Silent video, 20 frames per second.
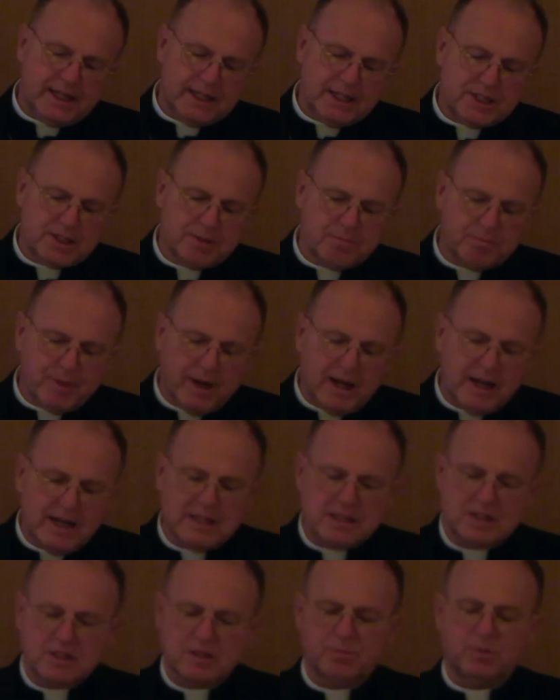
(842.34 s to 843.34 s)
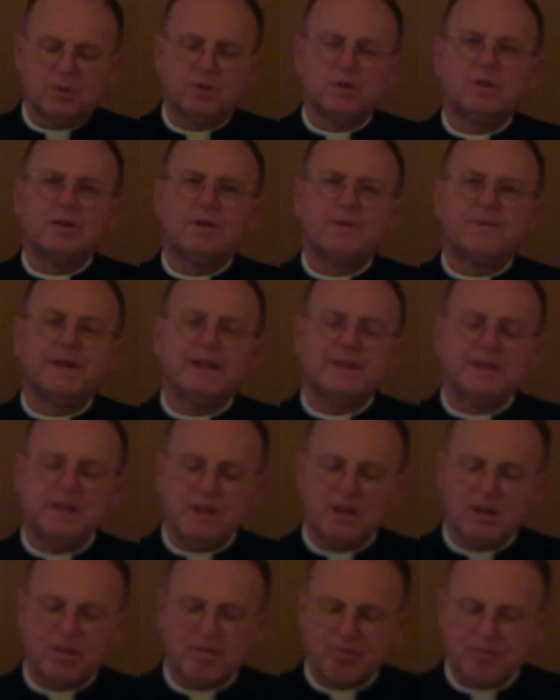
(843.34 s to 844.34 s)
it is impossible that
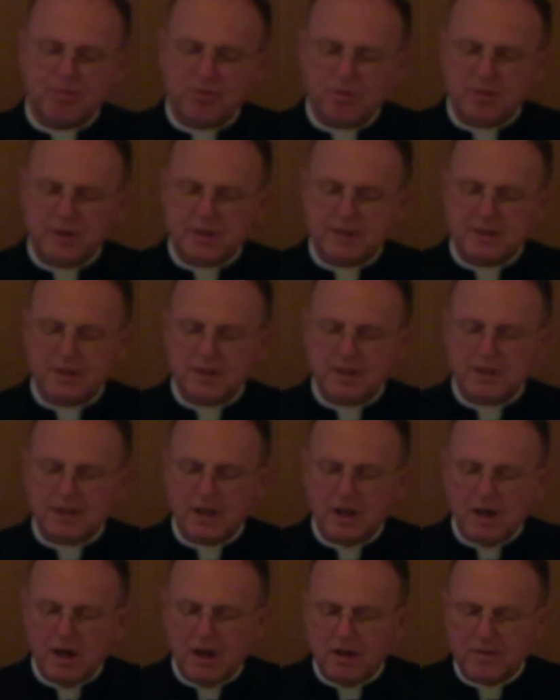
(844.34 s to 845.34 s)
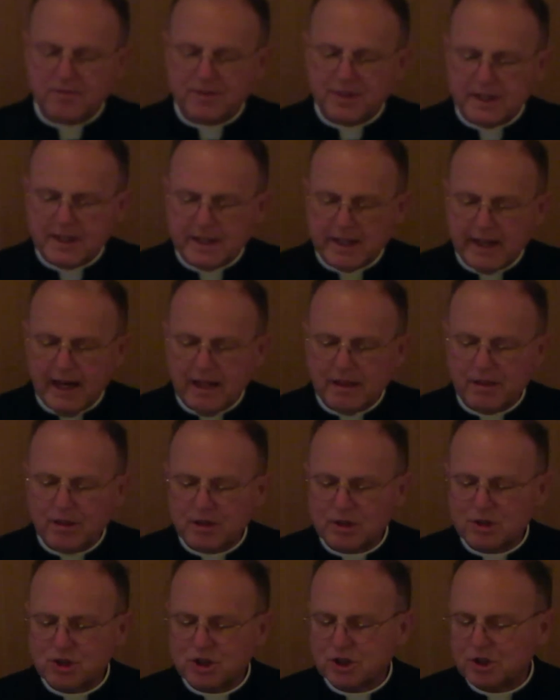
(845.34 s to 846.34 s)
the authority of the
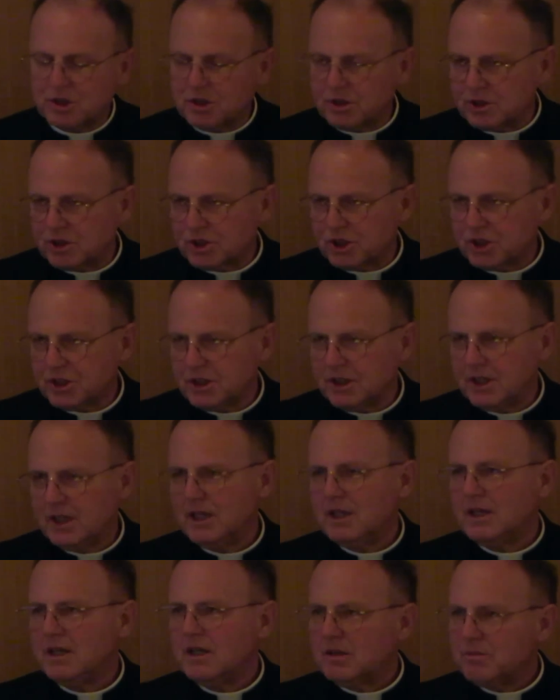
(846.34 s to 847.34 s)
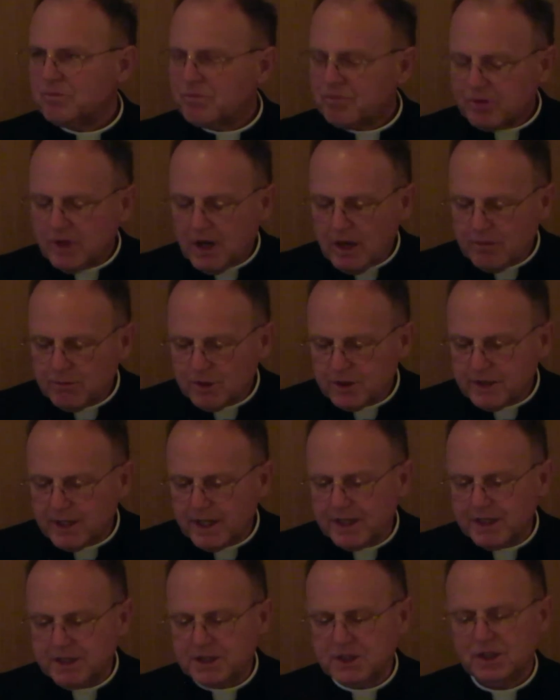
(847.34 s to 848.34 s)
Catholic Church
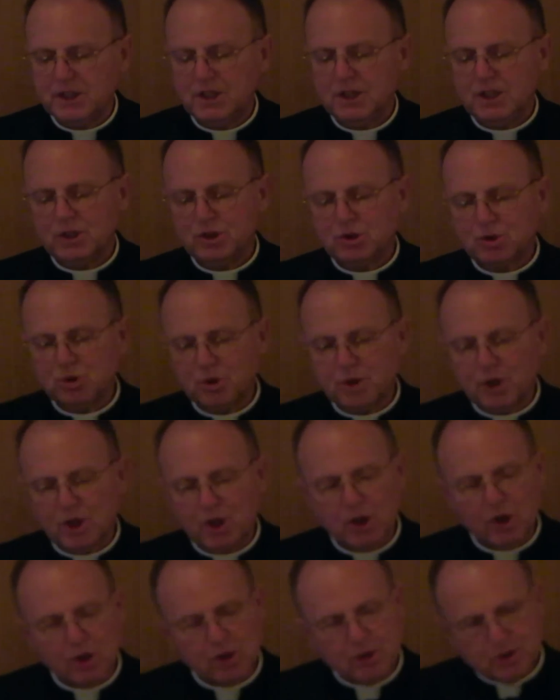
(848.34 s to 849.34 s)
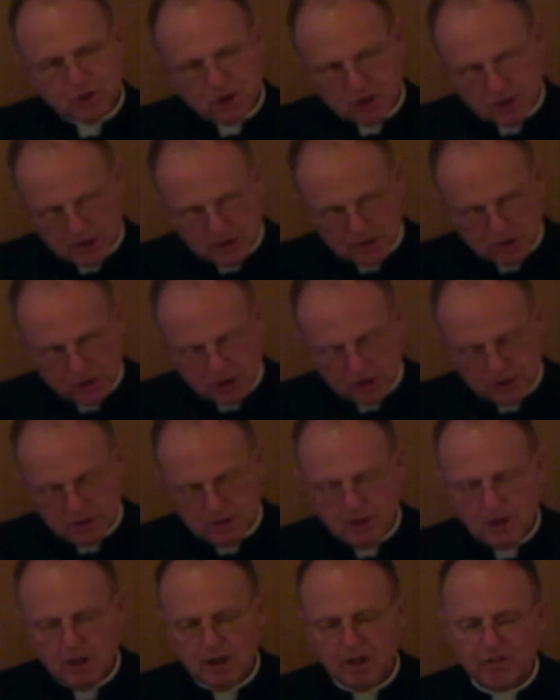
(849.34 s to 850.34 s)
promulgate to the whole Church
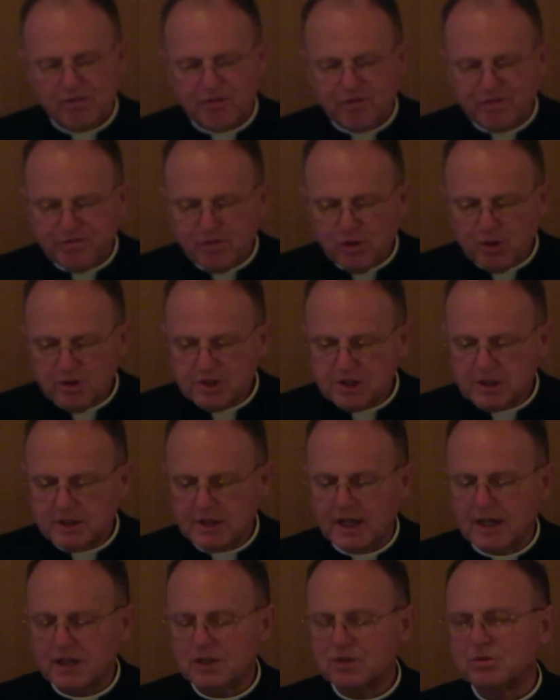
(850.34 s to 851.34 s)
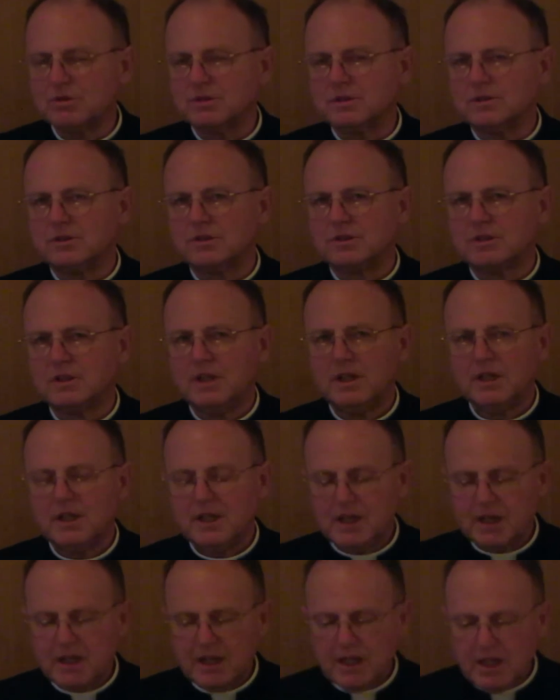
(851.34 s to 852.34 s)
false doctrines,
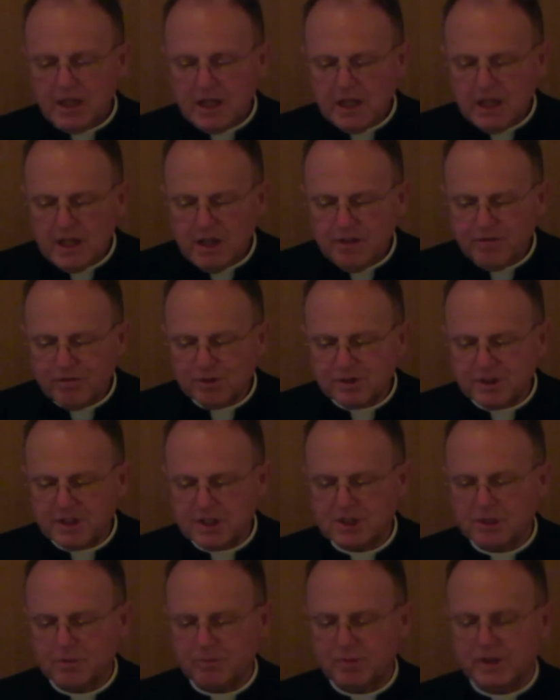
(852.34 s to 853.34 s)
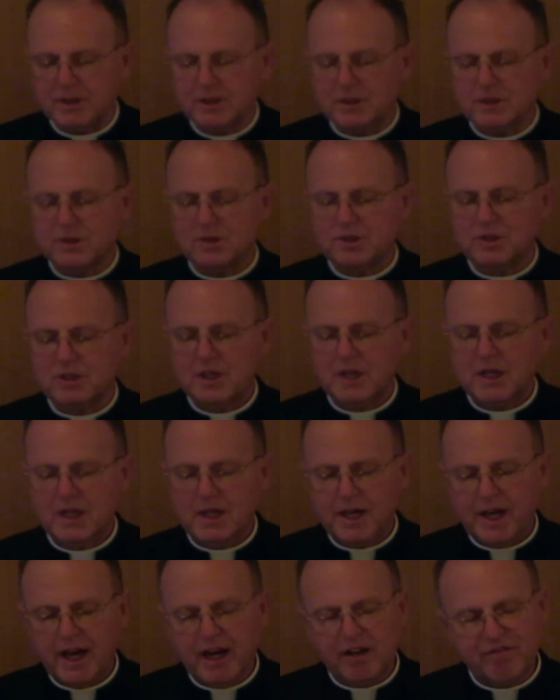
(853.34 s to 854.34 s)
evil disciplines,
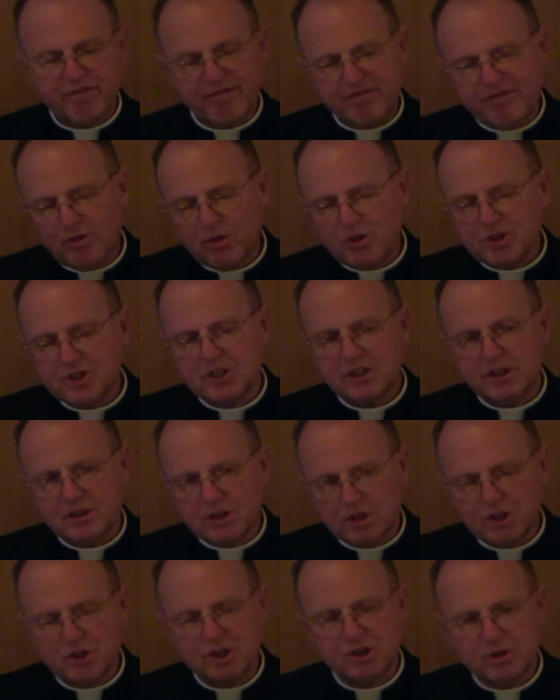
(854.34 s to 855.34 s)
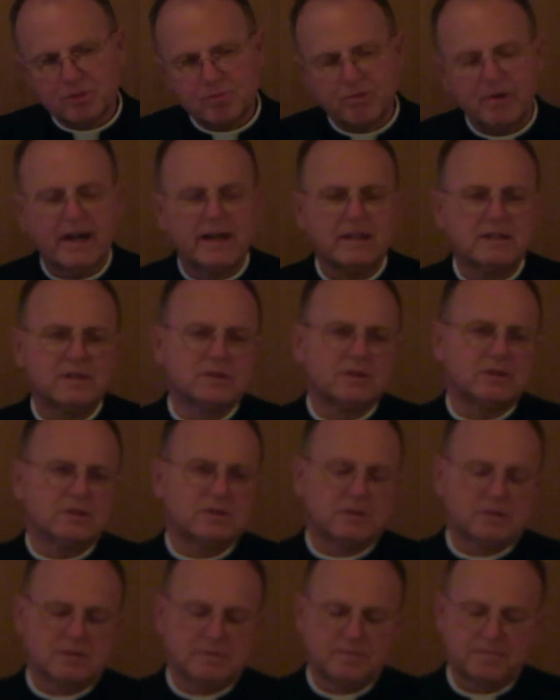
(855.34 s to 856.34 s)
and false liturgical
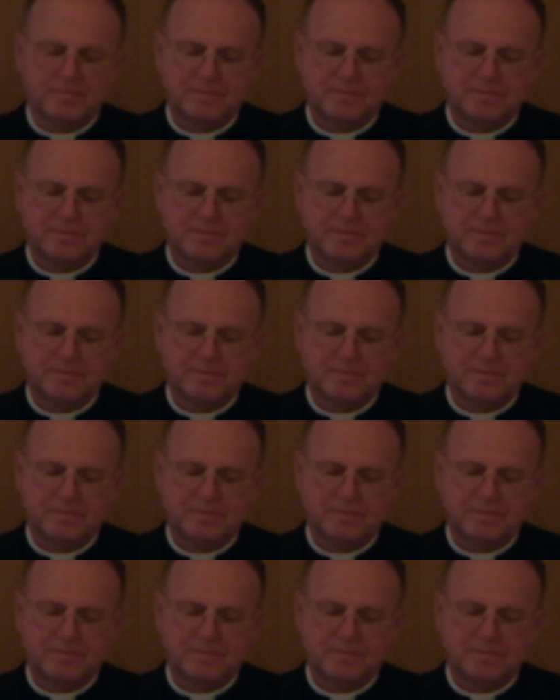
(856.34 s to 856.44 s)
practices.